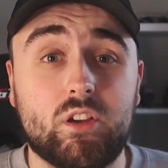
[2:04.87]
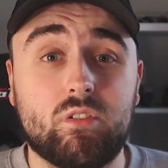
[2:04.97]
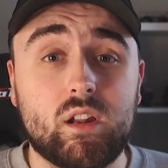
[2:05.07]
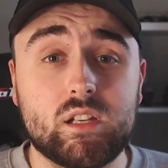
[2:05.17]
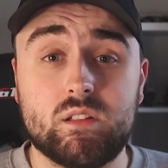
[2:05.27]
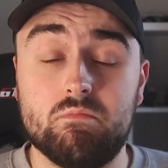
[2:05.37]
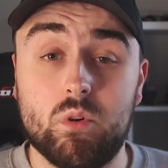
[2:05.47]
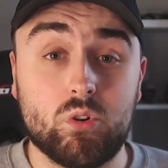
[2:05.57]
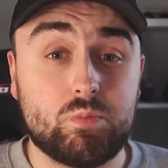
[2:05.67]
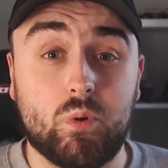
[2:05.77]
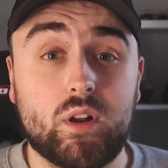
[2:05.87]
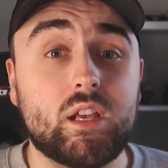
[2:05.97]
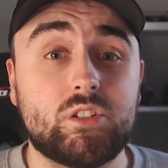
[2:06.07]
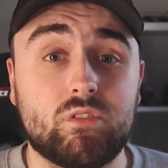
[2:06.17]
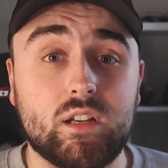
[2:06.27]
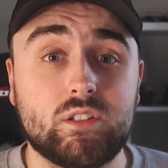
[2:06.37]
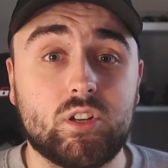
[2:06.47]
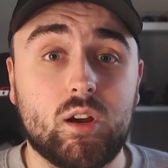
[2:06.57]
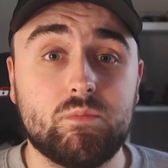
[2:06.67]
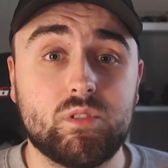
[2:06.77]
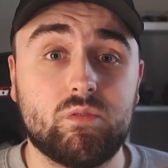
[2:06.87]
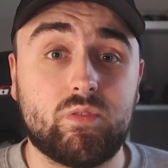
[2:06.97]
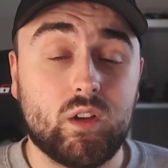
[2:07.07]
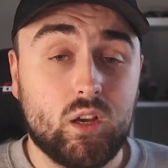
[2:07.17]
greatest in motorsport history in terms of